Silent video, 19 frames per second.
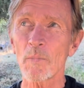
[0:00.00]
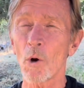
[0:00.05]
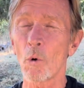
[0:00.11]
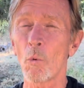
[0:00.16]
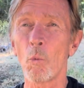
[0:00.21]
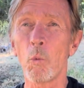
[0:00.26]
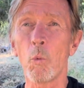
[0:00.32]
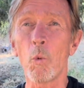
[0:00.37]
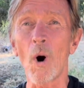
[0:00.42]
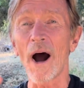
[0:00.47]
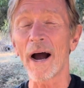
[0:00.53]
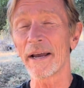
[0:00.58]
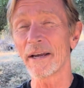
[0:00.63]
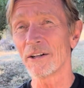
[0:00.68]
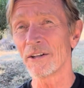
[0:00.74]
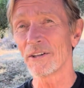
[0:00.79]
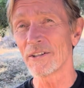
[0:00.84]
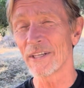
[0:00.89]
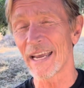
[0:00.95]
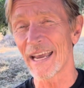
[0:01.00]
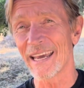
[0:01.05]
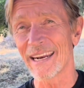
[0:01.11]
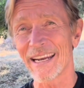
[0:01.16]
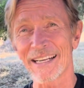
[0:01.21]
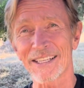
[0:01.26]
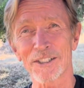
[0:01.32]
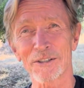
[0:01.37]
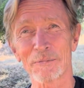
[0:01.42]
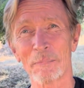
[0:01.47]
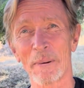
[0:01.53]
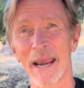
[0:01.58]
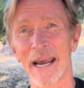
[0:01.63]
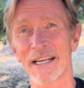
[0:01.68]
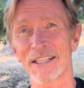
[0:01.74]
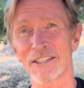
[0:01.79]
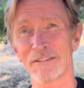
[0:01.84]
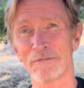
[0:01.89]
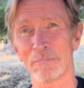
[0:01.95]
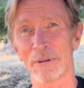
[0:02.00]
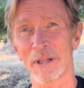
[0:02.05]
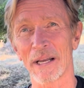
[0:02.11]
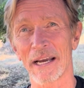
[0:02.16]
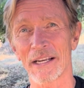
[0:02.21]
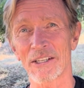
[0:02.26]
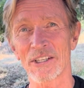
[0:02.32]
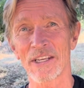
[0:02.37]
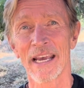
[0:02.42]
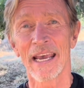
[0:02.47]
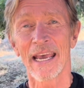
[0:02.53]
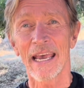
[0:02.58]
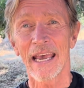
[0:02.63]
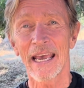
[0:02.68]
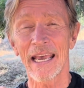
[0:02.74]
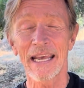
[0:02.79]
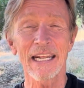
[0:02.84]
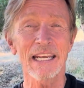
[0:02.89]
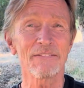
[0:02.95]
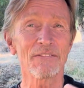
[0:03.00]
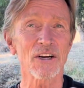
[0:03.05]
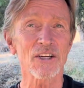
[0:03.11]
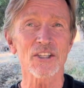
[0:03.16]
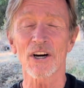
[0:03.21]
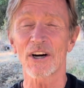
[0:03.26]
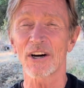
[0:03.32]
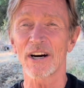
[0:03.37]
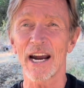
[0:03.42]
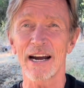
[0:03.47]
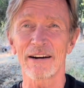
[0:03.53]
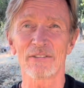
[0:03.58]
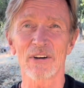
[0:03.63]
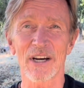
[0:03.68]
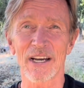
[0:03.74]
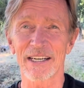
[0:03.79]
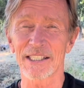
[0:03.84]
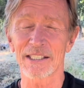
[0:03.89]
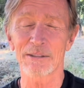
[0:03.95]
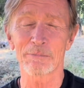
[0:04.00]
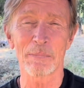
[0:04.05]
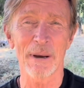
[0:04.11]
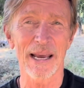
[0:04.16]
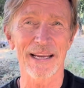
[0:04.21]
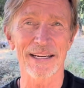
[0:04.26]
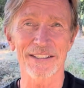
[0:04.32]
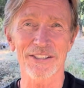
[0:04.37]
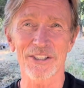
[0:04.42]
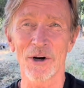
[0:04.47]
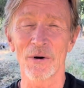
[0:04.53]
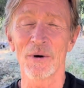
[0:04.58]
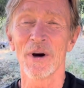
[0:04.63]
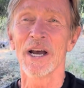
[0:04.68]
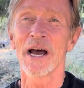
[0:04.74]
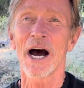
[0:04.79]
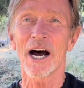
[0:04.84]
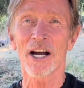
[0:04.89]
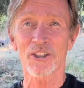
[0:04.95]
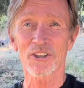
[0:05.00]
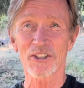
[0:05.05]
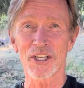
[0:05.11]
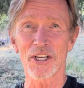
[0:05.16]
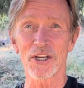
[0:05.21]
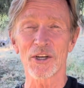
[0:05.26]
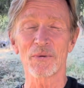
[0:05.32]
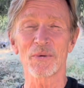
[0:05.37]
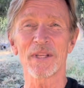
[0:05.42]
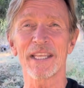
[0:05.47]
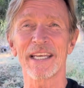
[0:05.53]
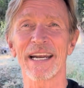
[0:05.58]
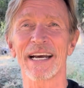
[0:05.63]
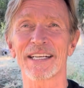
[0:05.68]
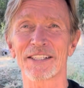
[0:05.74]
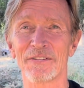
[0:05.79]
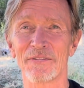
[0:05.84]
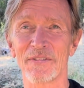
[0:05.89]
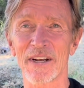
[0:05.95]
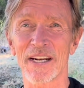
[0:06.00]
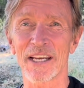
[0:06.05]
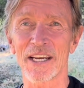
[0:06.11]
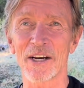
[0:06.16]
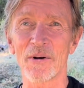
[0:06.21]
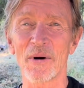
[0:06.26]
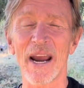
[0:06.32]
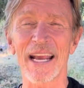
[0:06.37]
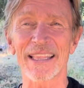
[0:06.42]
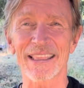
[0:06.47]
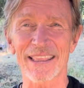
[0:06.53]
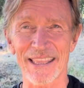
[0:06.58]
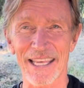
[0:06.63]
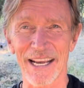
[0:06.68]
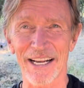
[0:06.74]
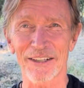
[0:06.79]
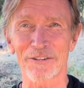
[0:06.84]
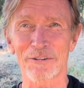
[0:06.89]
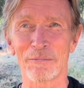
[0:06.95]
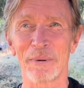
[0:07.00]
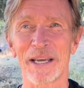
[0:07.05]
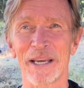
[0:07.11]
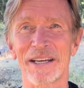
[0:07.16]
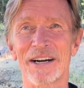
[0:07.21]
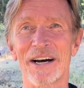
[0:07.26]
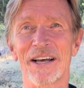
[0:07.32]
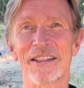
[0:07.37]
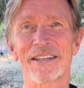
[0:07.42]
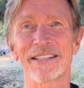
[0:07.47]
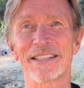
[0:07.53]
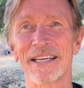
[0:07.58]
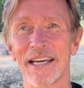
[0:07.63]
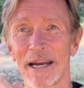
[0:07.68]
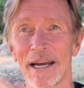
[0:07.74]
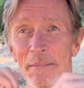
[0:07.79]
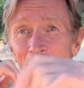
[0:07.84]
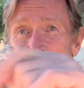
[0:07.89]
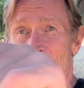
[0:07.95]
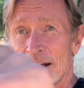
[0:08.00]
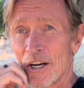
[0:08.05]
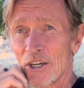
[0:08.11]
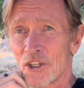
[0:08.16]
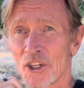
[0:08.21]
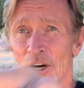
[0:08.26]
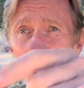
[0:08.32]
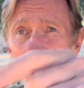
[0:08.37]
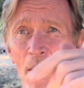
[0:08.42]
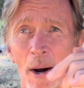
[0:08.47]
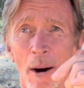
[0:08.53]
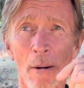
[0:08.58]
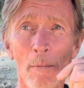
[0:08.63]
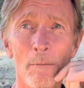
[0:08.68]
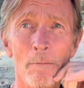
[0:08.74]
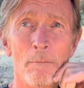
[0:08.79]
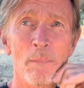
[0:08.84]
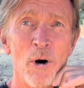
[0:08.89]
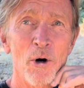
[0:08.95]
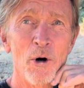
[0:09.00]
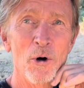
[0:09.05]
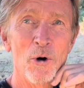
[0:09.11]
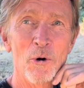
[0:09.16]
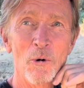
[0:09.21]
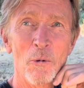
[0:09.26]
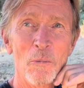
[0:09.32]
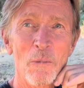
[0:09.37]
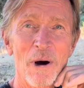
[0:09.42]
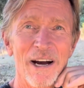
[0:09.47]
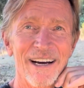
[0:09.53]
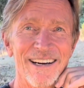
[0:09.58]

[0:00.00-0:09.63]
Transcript: wild and expansive place any of us are ever going to spend. So I'll see you in the next video, and thanks for being on the team. Boom.